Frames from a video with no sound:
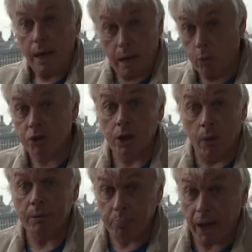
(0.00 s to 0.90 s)
It was
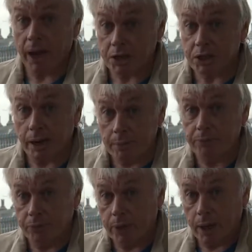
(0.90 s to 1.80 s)
going
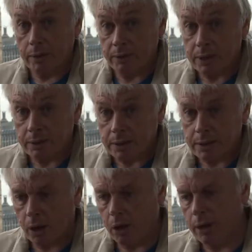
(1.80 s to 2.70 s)
pear-shaped for
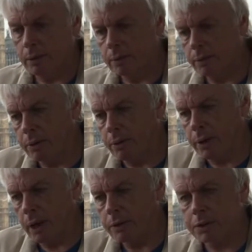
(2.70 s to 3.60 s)
this lot and
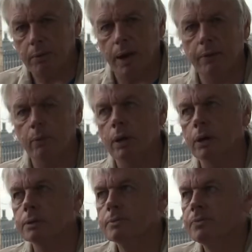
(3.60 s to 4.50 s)
the others around the
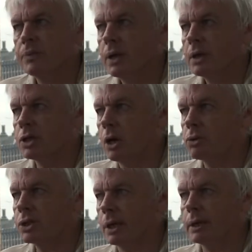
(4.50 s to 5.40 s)
world. So
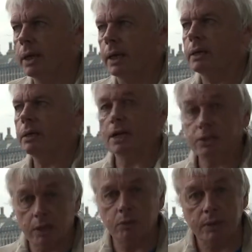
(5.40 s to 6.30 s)
suddenly, as
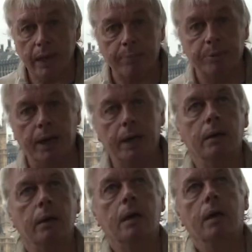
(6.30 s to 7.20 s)
this was happening,
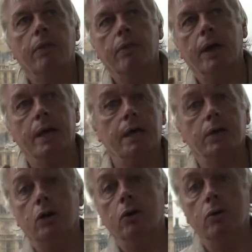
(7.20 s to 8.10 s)
the
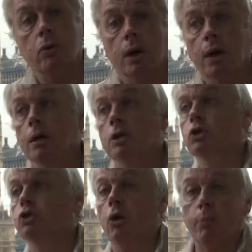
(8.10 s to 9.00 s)
EU
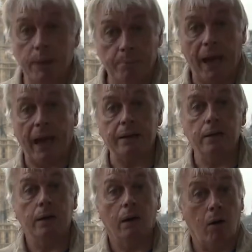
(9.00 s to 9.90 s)
dropped the
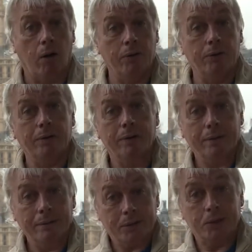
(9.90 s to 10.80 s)
ban on
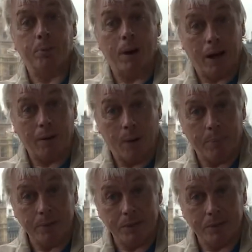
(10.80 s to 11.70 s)
supplying
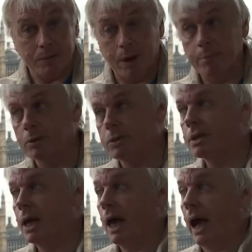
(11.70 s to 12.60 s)
weapons to the rebels.
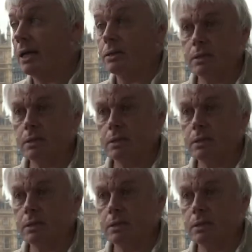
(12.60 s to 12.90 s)
And